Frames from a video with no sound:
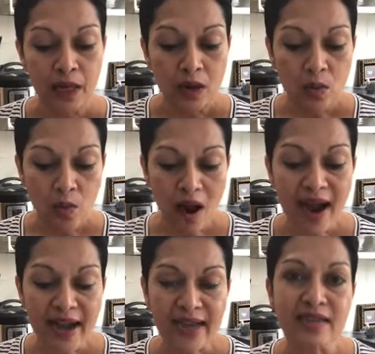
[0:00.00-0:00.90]

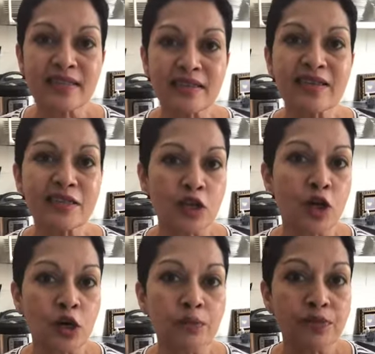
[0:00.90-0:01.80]
Why is this
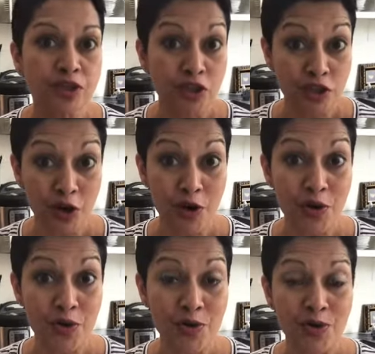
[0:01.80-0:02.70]
herb
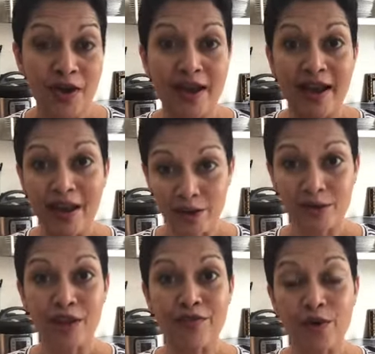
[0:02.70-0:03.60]
so
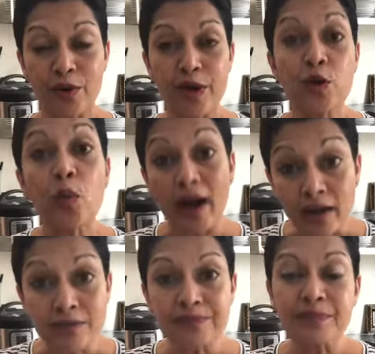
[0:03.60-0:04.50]
healthy for you?
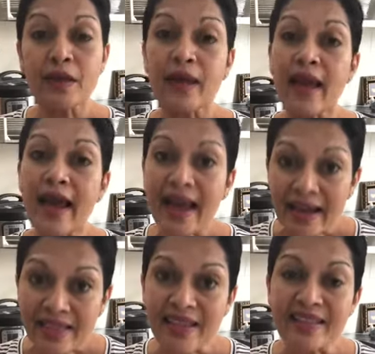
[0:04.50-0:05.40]
Well,
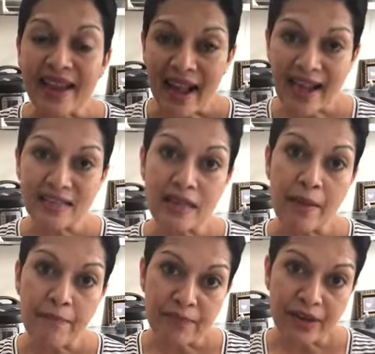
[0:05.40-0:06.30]
anything that has a
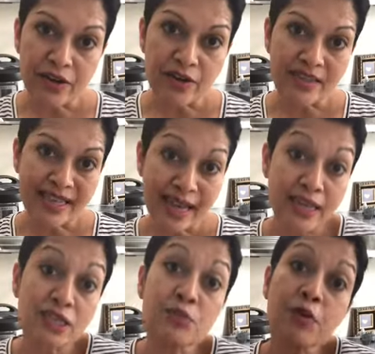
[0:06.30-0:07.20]
bitter
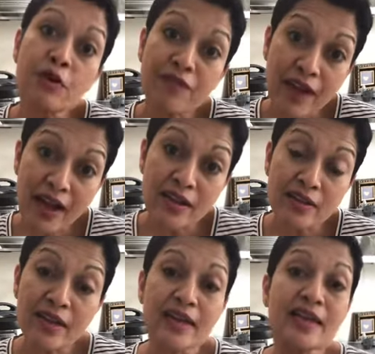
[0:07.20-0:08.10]
taste profile
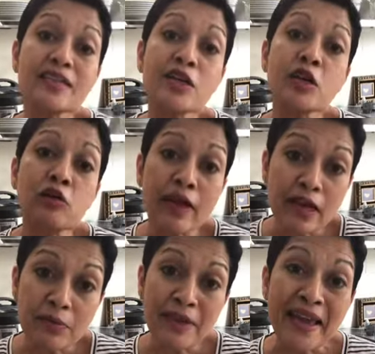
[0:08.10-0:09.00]
is
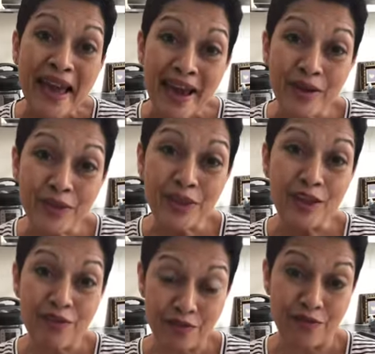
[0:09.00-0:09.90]
incredibly
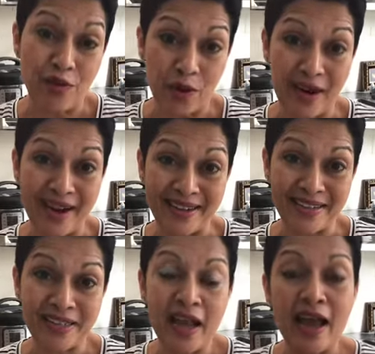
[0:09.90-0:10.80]
healthy for
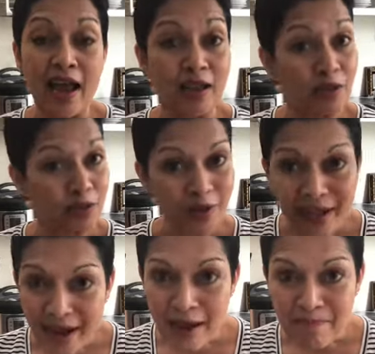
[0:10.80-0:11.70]
us. Look it
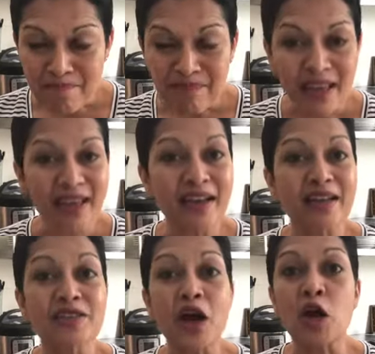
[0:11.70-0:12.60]
up. It
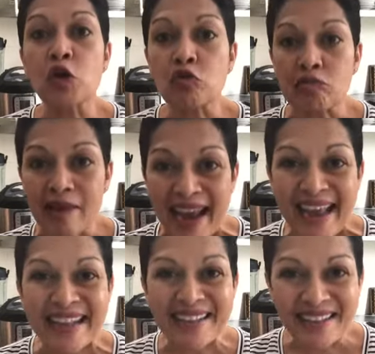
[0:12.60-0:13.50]
is a
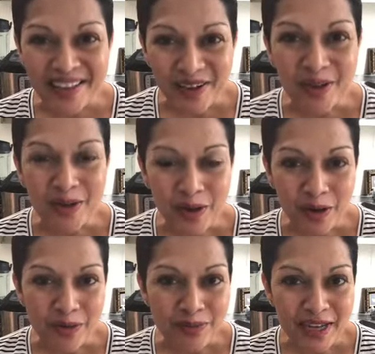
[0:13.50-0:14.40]
great little
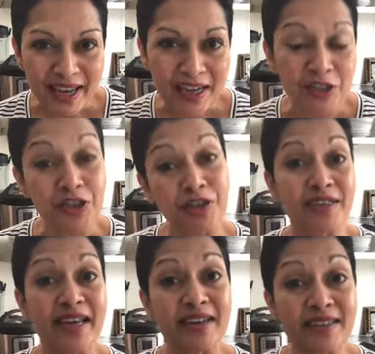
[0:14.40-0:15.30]
herb to get into your
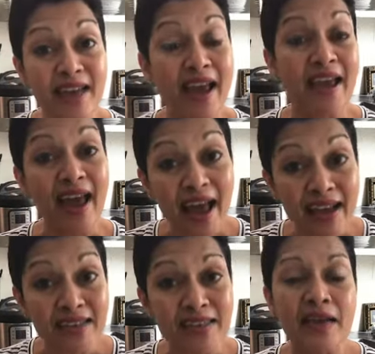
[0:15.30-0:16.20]
day-to-day.
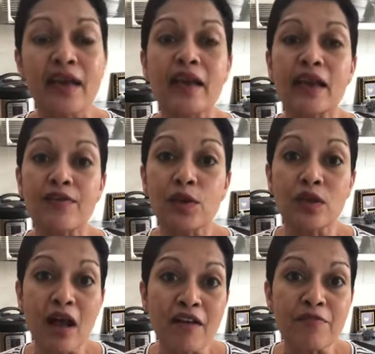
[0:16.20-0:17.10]
And if you
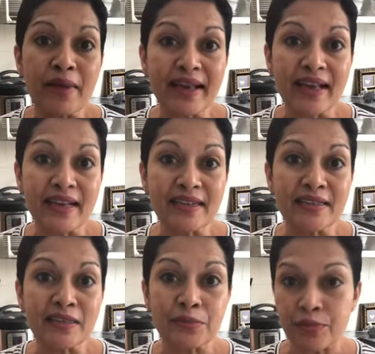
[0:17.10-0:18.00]
love making
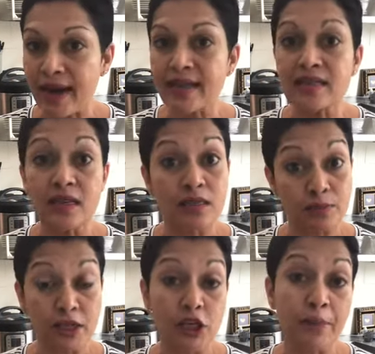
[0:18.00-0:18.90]
Indian breads,
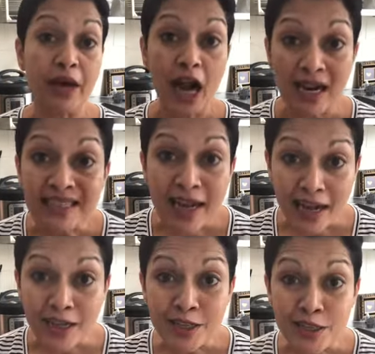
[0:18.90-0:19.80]
especially
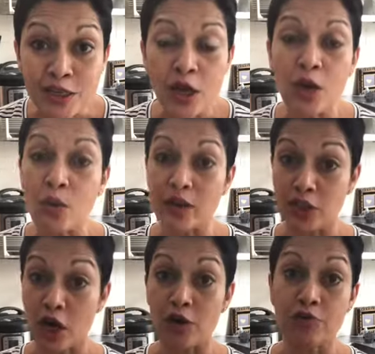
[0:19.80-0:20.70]
paranthas, which
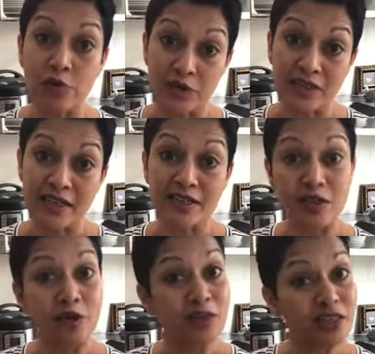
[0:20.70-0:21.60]
are rotis that
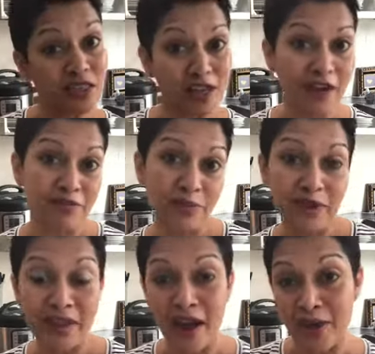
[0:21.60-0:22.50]
are stuffed
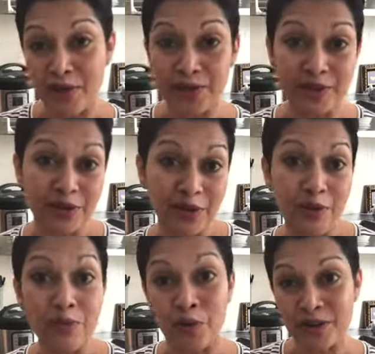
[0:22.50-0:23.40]
with other
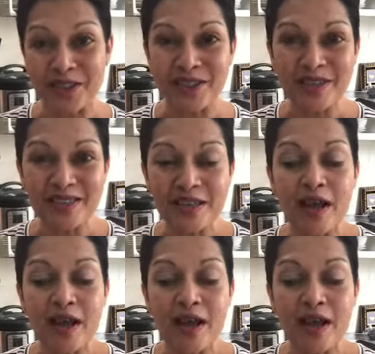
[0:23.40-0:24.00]
little morsels,